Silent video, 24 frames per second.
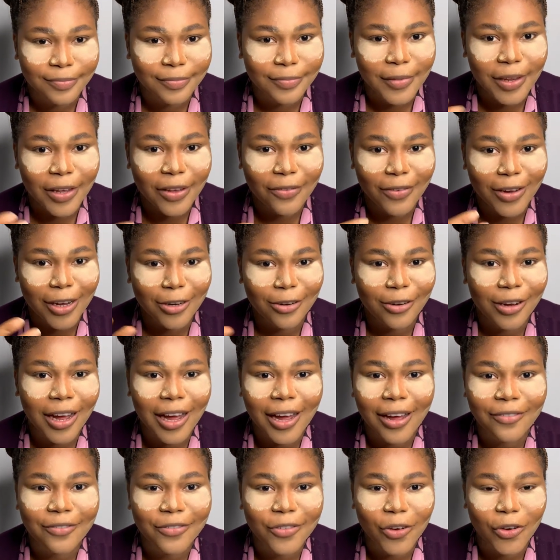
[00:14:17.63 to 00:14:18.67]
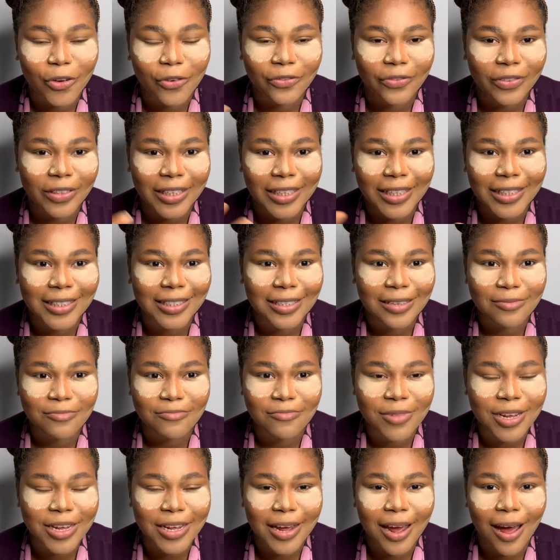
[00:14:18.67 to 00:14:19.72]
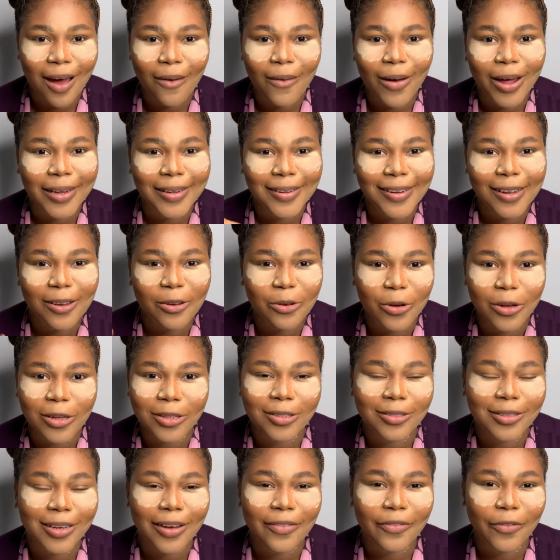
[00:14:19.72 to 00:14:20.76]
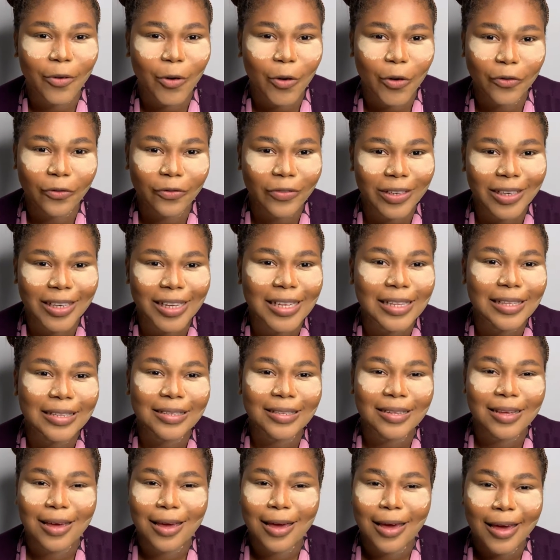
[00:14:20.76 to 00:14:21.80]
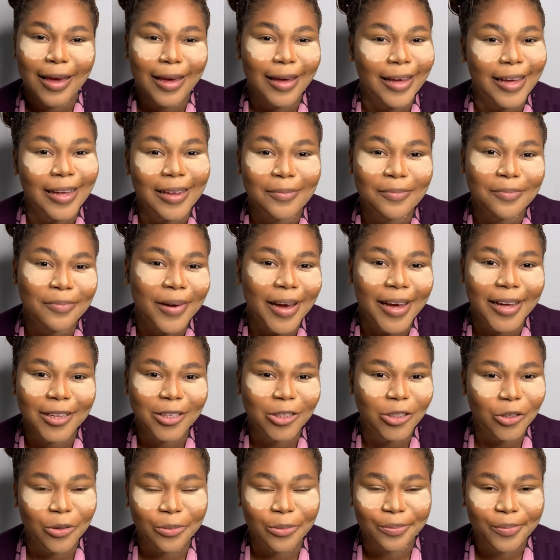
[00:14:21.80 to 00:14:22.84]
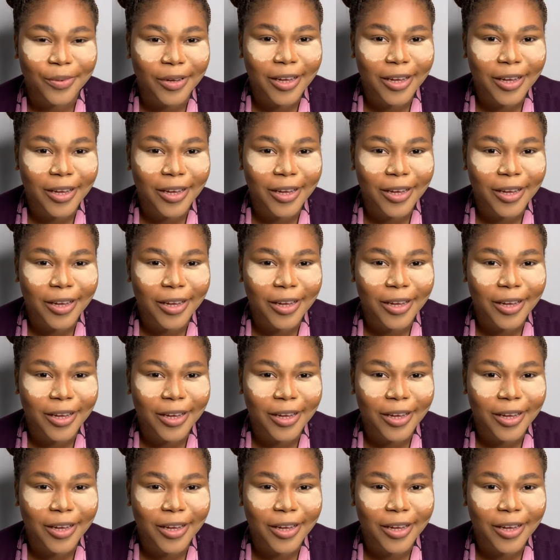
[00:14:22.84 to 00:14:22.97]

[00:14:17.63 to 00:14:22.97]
if I don't have confidence in me, how are they going to have confidence in my job?